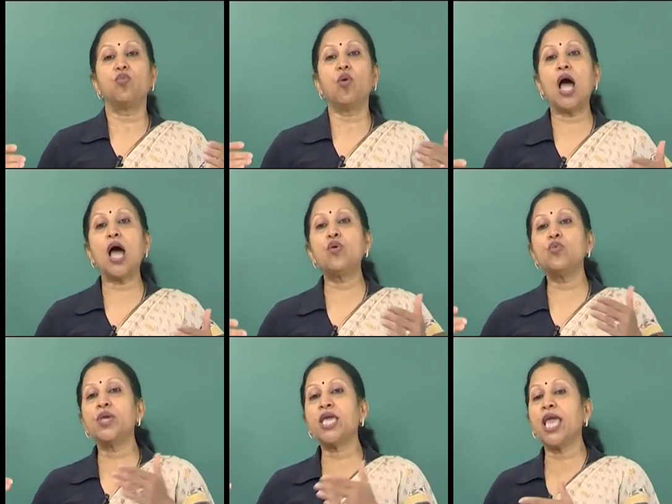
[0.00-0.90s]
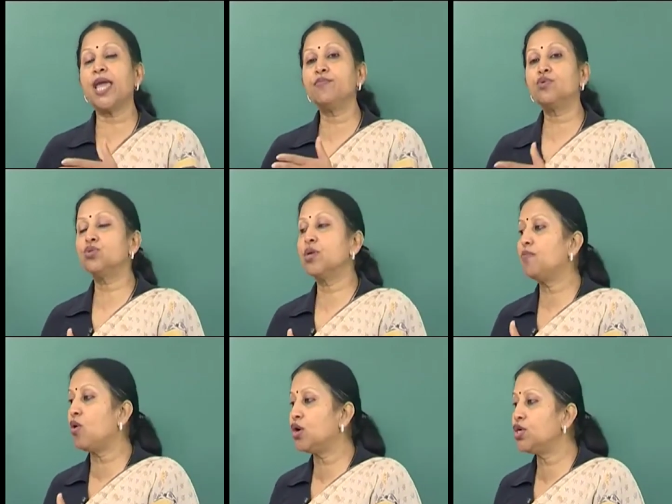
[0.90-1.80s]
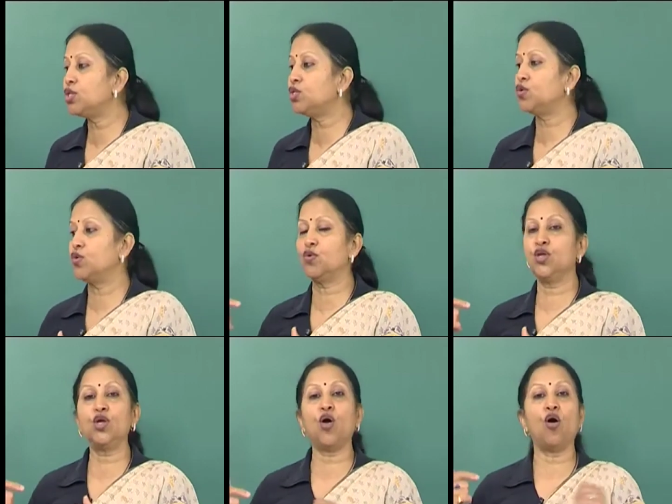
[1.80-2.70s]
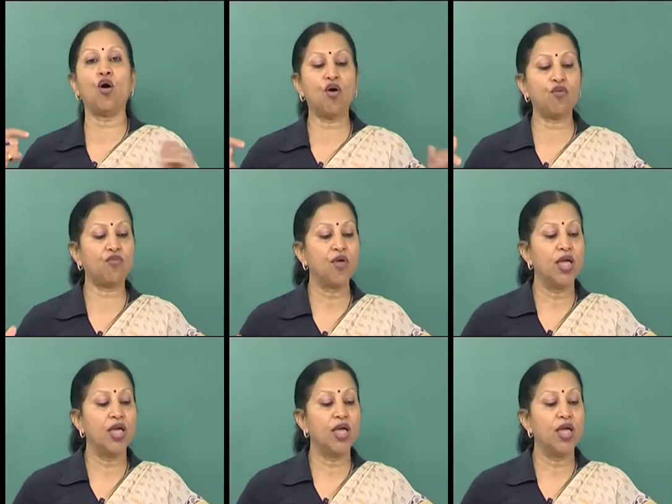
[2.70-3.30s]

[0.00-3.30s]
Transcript: how we came to the modern theory of